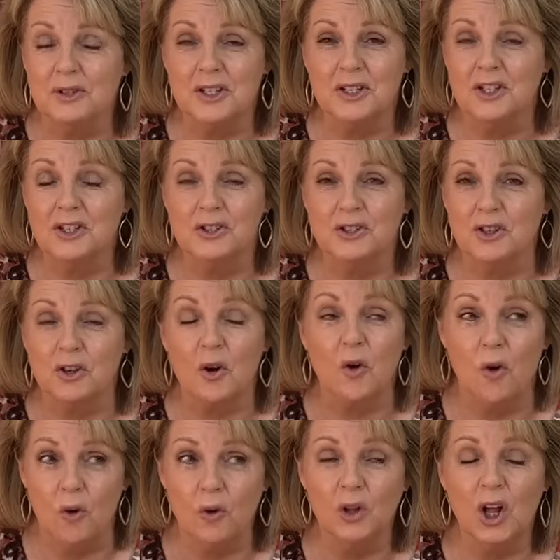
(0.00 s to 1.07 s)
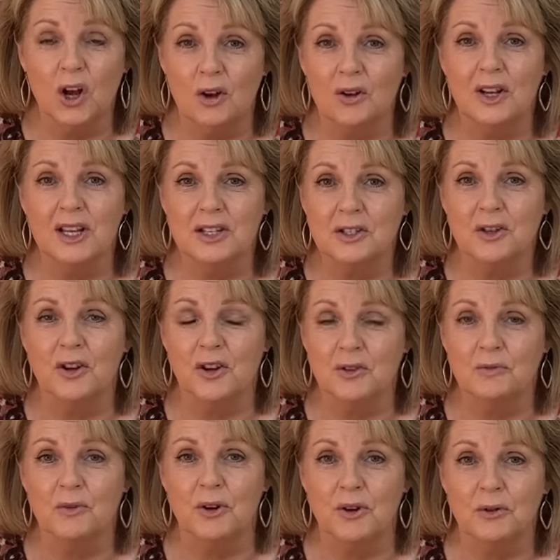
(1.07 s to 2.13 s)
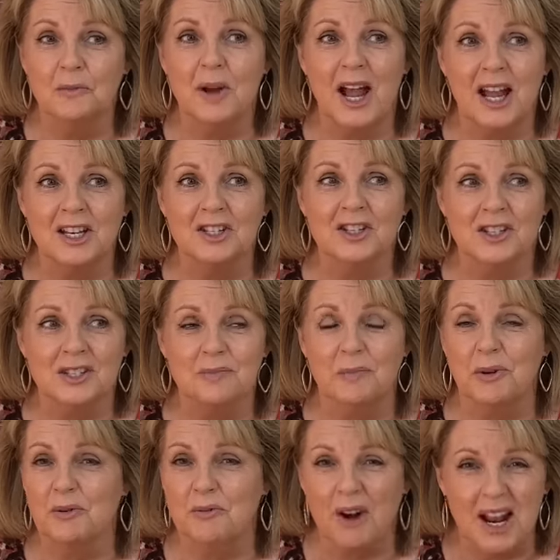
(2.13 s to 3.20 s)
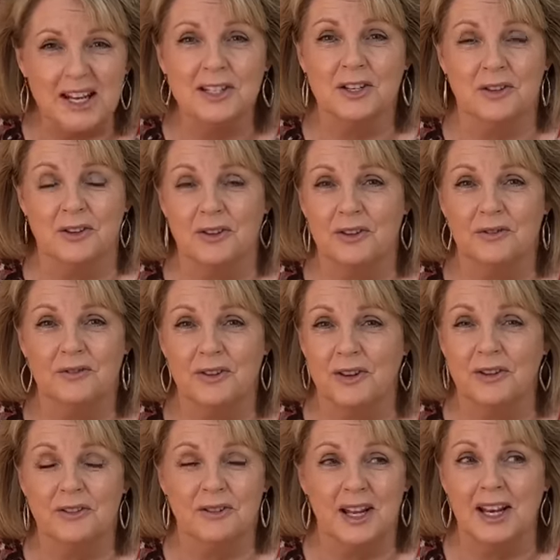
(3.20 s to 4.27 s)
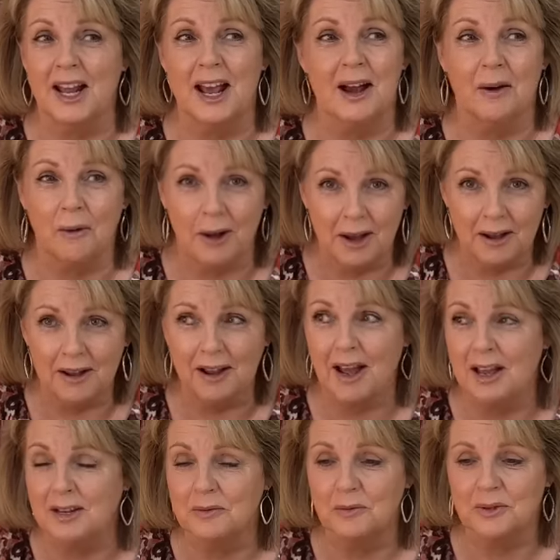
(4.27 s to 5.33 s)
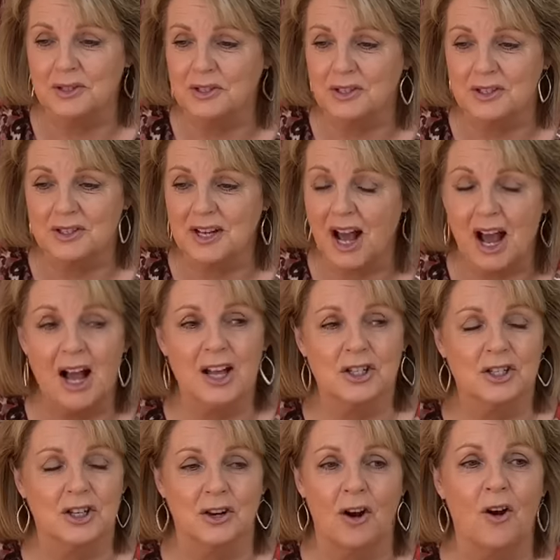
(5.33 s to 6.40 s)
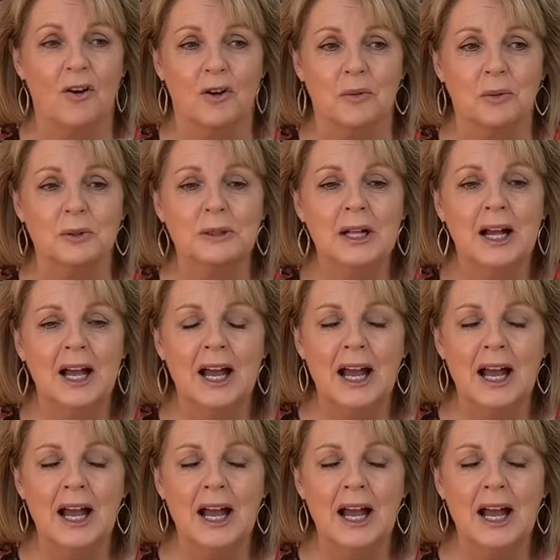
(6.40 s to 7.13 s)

Just used to call her into her room and just berate her for an hour and was just harsh and horrible.